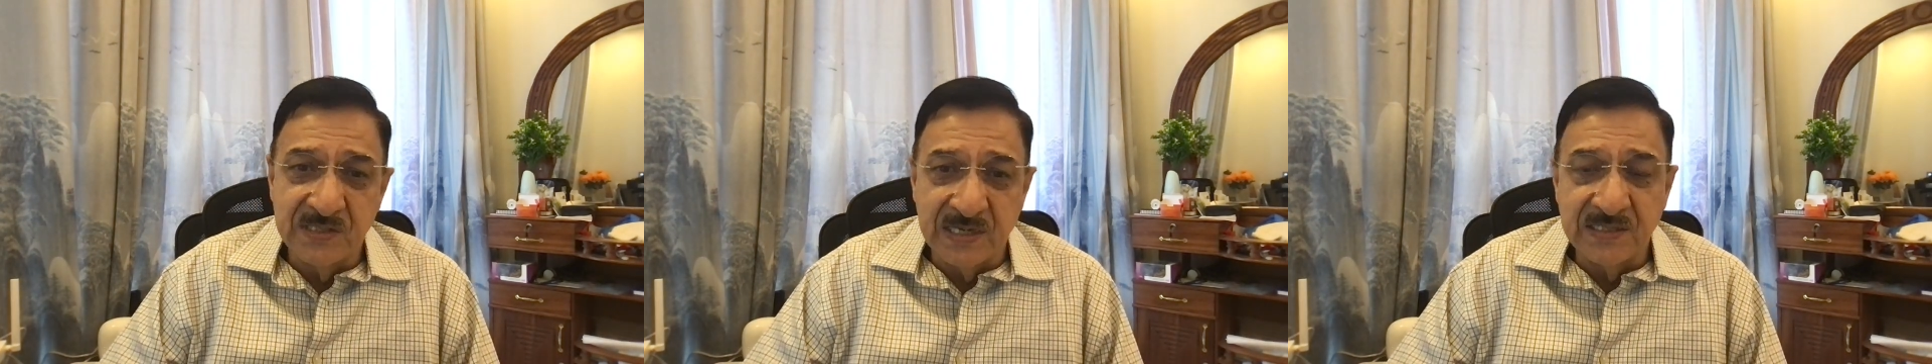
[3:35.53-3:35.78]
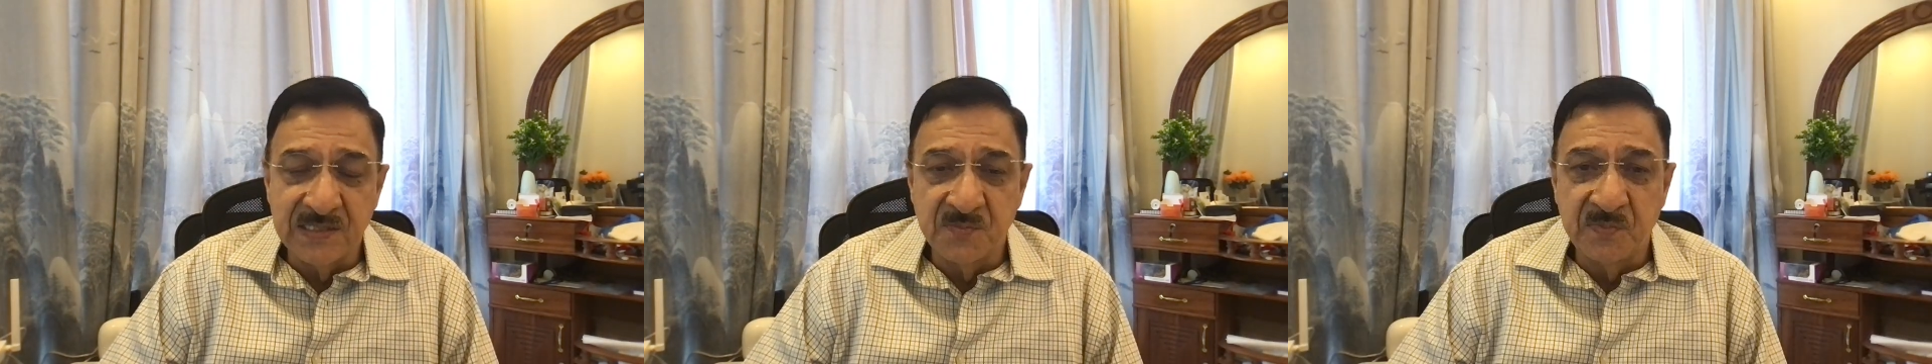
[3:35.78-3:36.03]
that
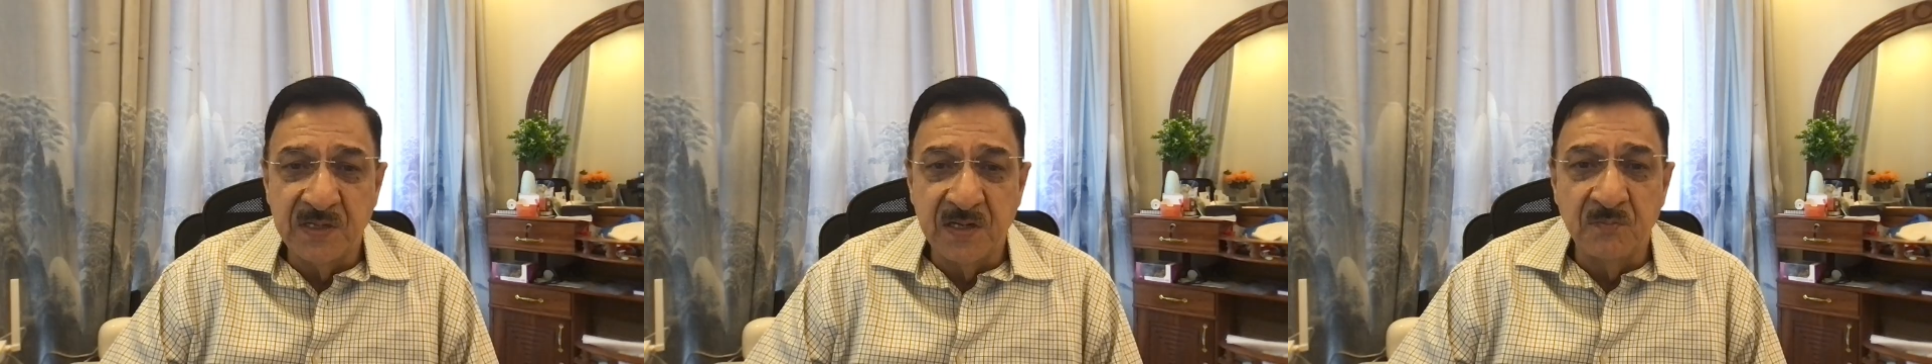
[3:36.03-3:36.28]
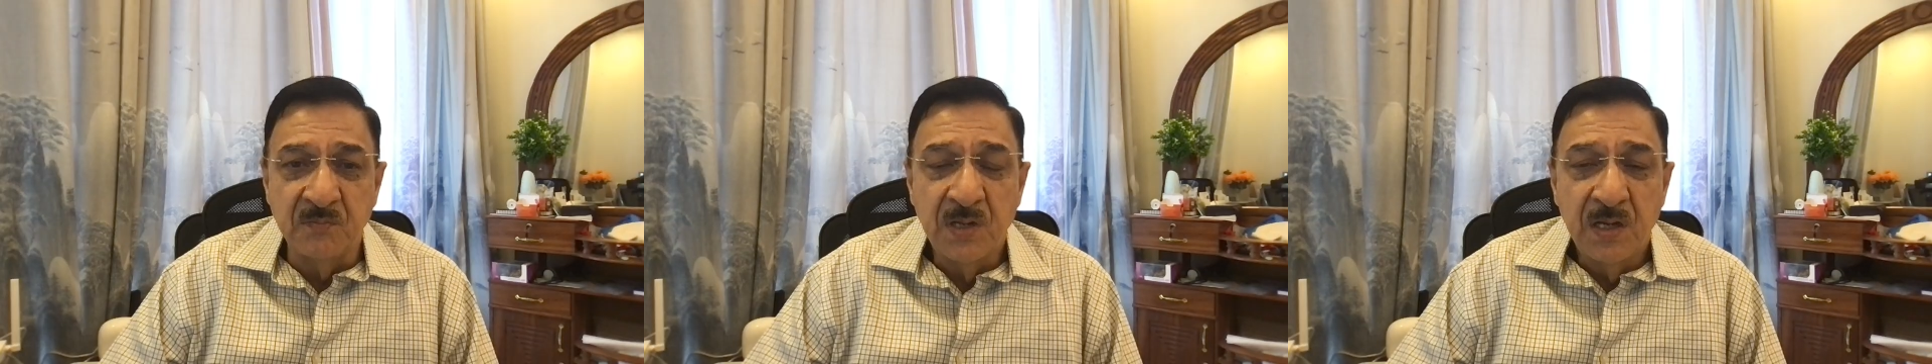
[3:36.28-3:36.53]
has
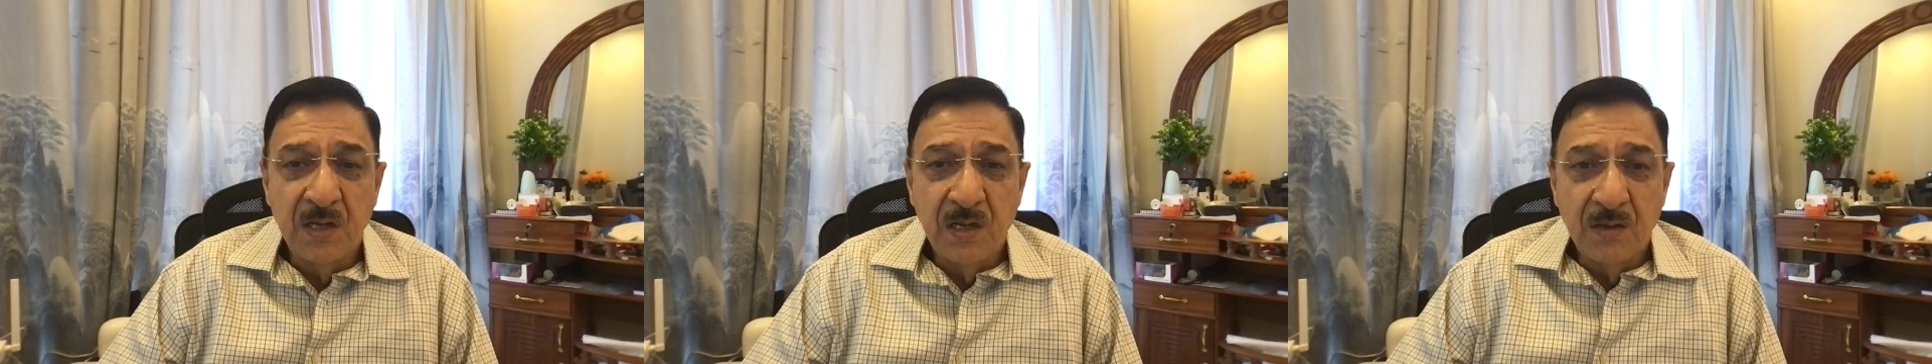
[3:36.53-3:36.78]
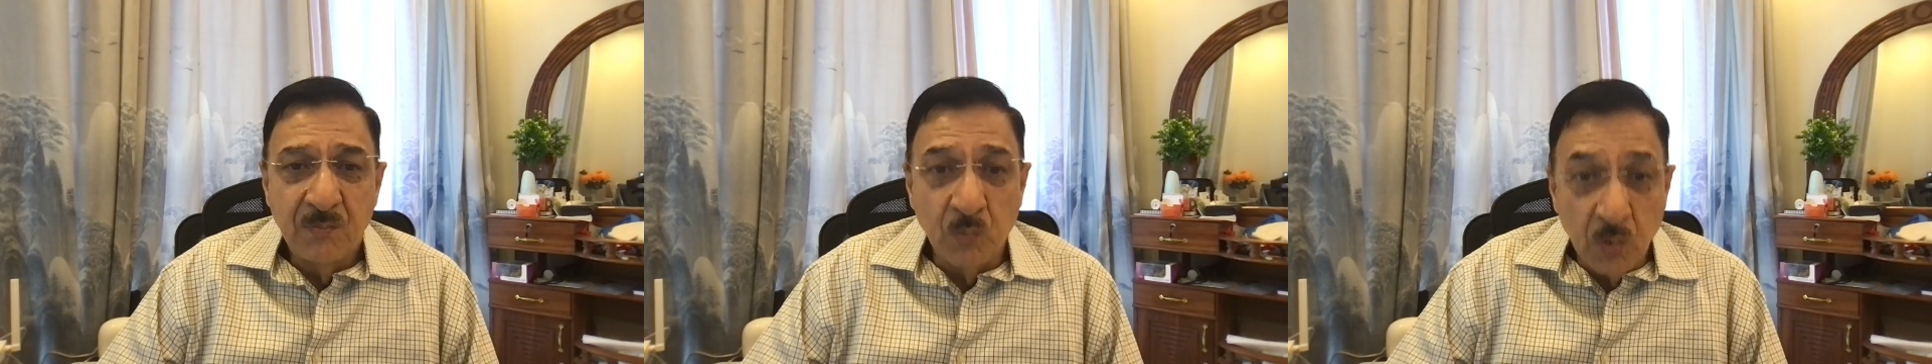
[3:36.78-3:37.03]
become
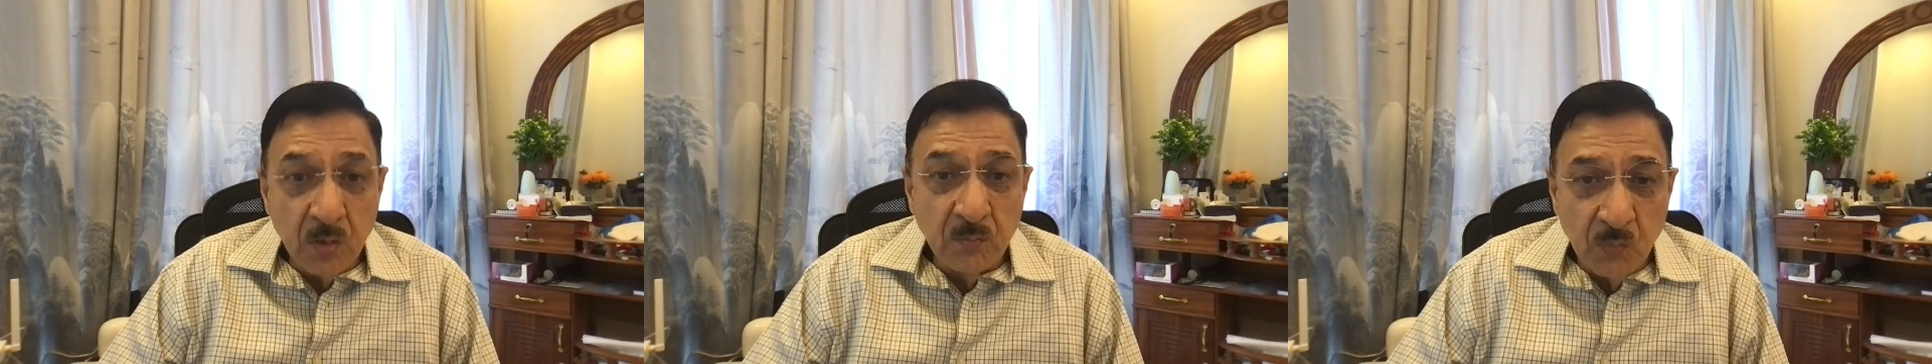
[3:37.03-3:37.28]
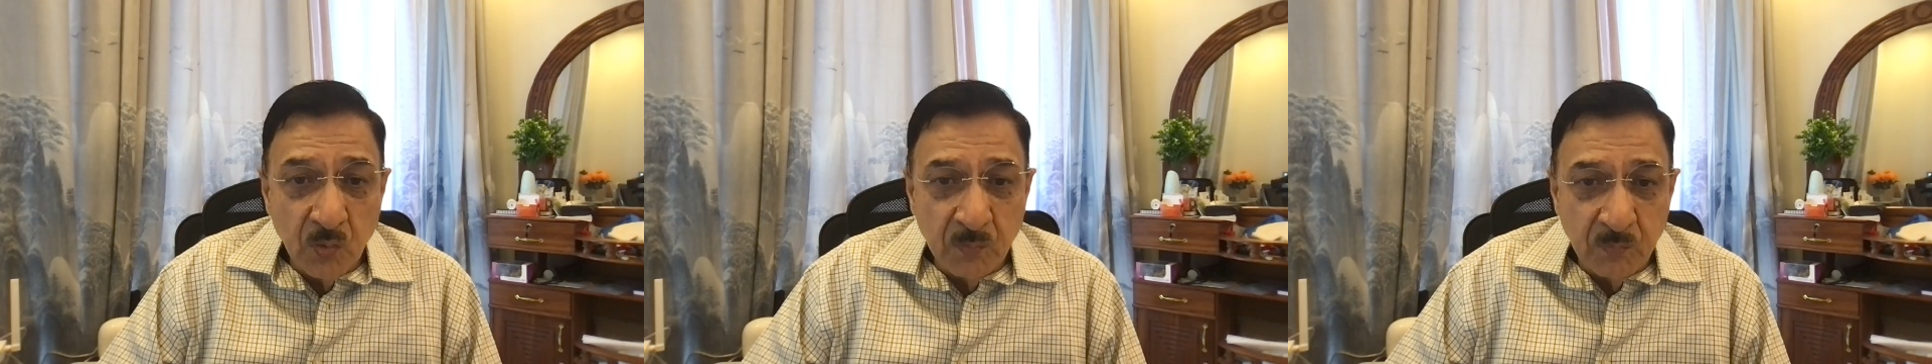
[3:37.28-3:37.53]
more and
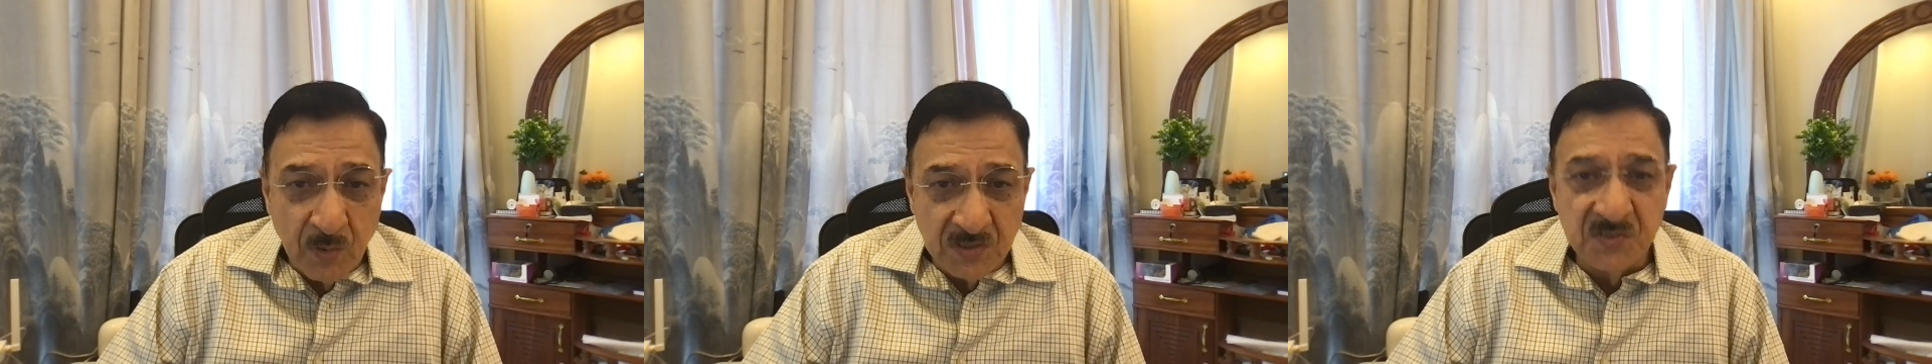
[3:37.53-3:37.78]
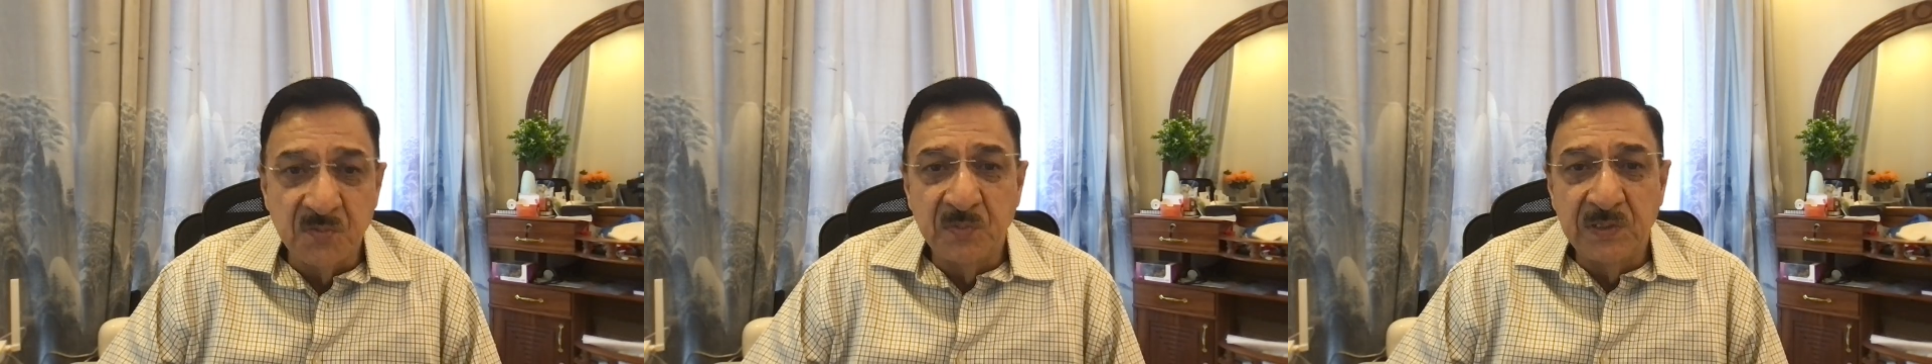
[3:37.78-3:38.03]
more
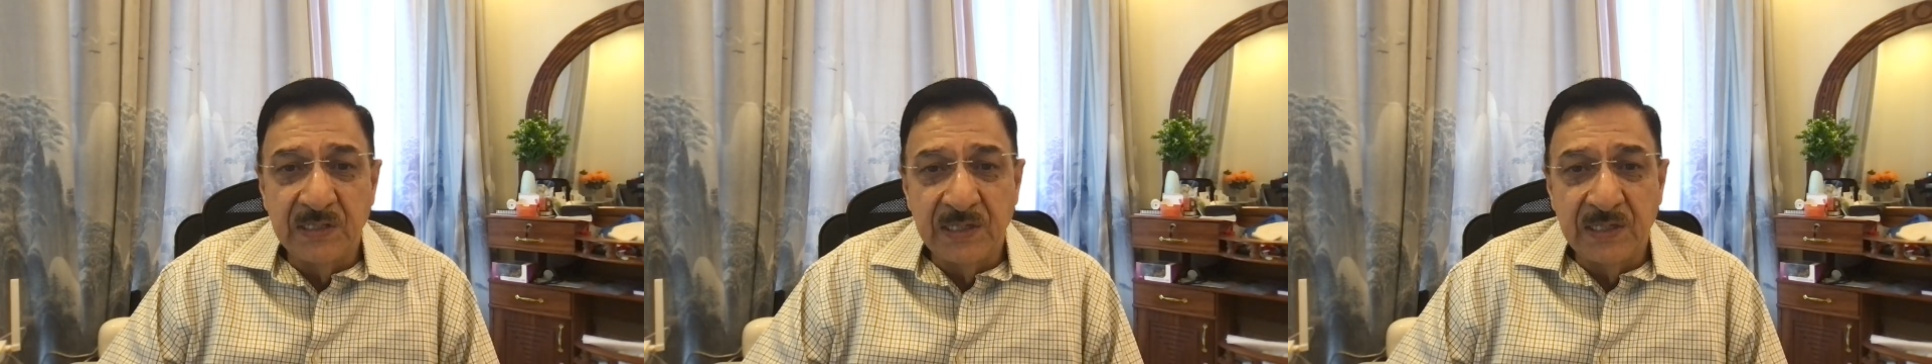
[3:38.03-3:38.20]
possible.